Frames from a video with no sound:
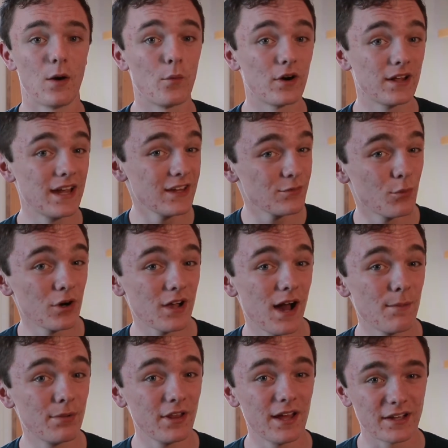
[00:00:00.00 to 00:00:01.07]
Now where it gets more
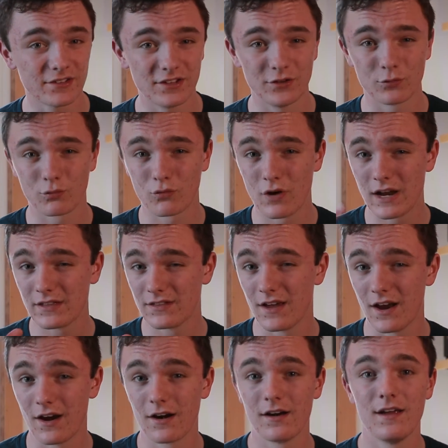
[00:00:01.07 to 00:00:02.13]
complex is right
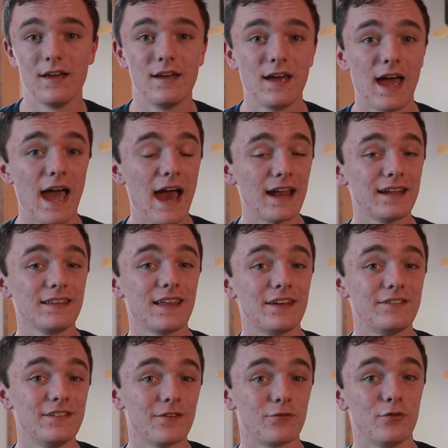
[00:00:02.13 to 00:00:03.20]
there adding
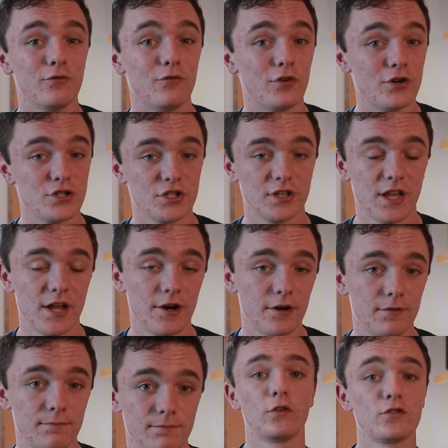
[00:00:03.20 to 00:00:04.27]
that different version
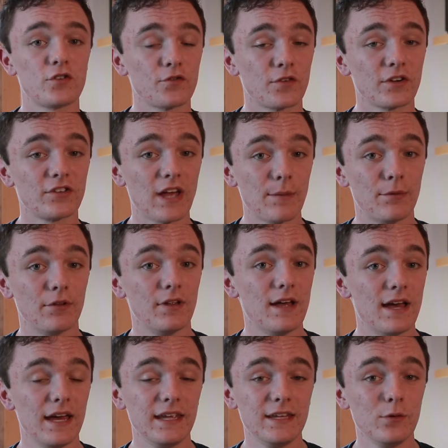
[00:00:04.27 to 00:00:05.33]
letter. So just for example,
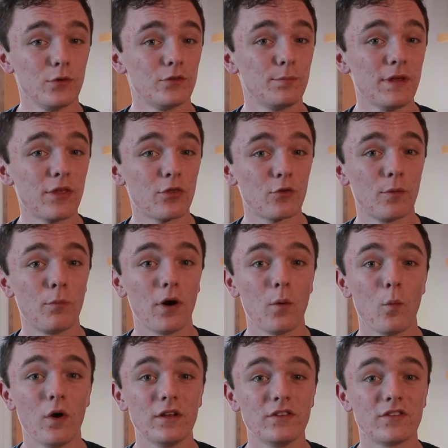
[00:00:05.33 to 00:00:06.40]
a USB
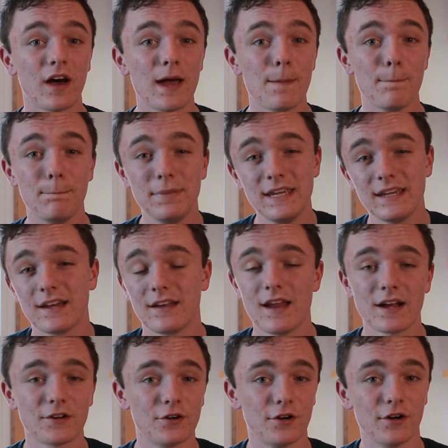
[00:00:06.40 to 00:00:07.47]
3.1 Type B
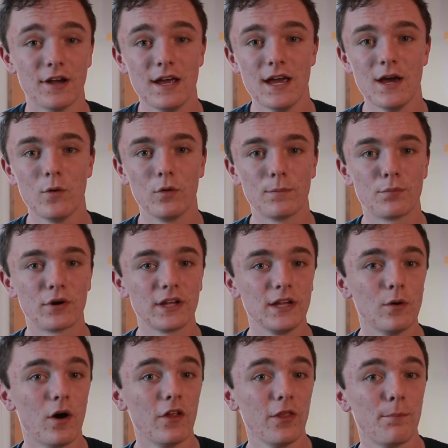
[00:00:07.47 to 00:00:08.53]
connector would bring
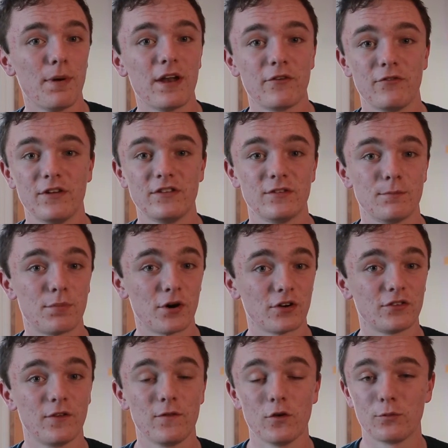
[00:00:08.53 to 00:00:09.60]
you all the benefits and
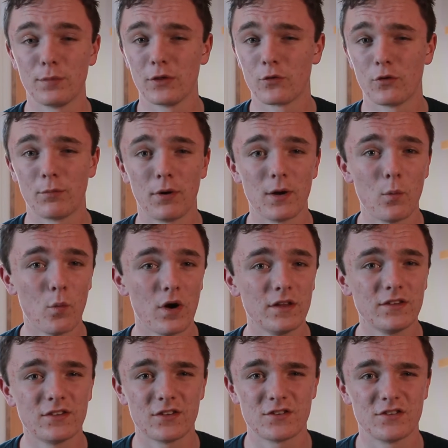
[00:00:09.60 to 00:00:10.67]
perks of USB
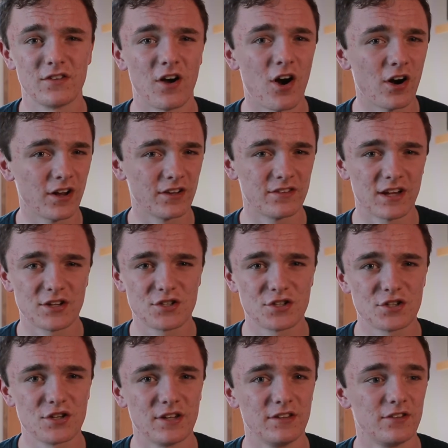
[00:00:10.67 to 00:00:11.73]
3.1, such as the
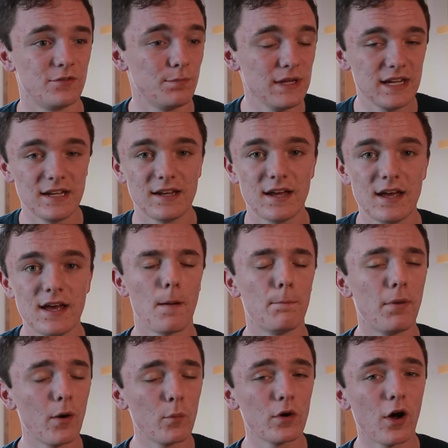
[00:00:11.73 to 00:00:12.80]
architecture and speed,
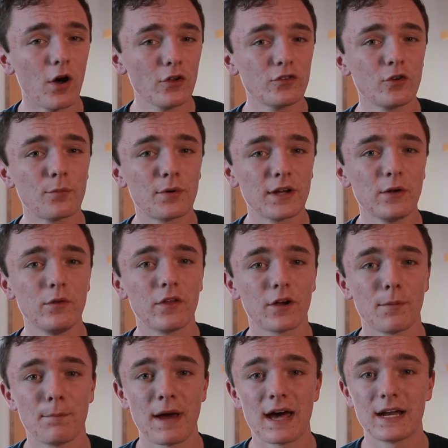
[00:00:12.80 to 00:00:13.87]
but would also bring you the
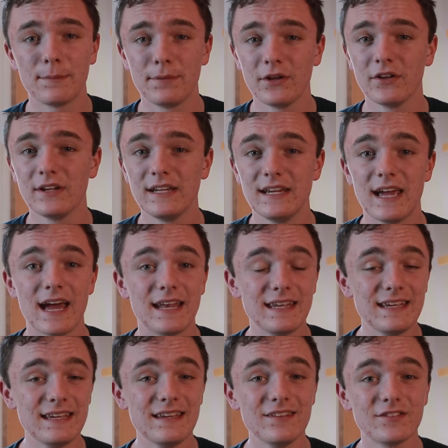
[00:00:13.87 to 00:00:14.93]
compatibility and
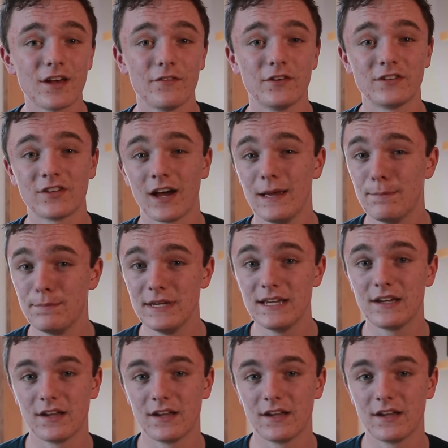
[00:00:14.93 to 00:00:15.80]
ease of a Type B